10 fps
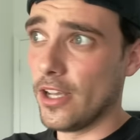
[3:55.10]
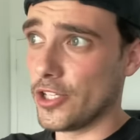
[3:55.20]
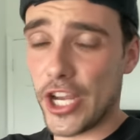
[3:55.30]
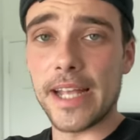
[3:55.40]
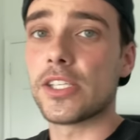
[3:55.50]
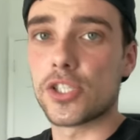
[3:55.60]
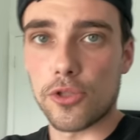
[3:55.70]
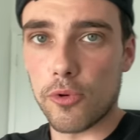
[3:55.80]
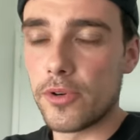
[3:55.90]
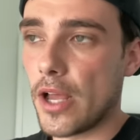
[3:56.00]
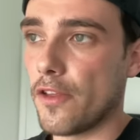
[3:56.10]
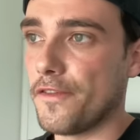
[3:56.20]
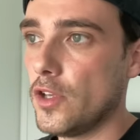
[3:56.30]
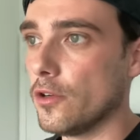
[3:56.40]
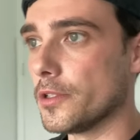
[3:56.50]
chances to throw down the
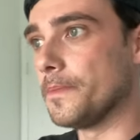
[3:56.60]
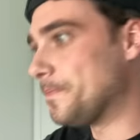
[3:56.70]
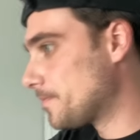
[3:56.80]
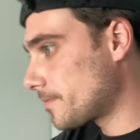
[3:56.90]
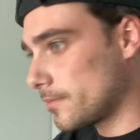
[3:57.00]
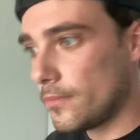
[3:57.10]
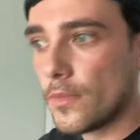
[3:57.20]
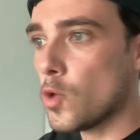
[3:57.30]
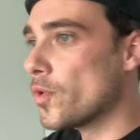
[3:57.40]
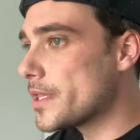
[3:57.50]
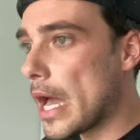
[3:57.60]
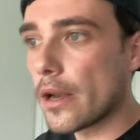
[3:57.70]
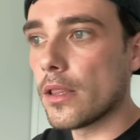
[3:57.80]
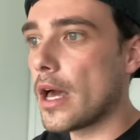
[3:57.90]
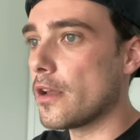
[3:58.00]
field with
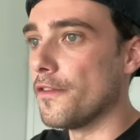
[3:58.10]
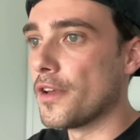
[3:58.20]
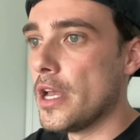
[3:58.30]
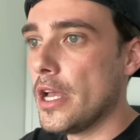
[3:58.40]
not a lot of,